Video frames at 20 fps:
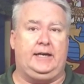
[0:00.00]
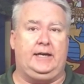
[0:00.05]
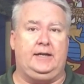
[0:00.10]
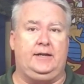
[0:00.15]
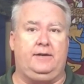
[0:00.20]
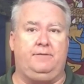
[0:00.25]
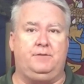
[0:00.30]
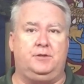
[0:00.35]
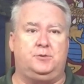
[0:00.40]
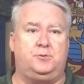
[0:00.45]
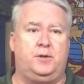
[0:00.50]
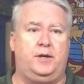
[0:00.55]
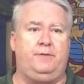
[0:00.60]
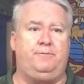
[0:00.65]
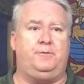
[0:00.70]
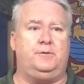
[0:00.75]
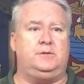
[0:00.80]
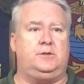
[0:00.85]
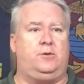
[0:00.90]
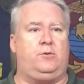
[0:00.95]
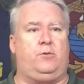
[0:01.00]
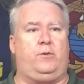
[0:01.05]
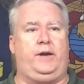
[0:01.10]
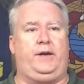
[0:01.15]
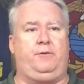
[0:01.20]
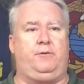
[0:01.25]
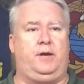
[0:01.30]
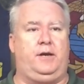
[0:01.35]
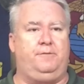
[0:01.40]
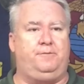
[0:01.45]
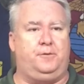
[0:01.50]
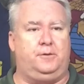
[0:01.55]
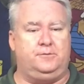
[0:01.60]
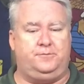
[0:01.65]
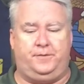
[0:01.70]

I love this rifle. It's a great rifle.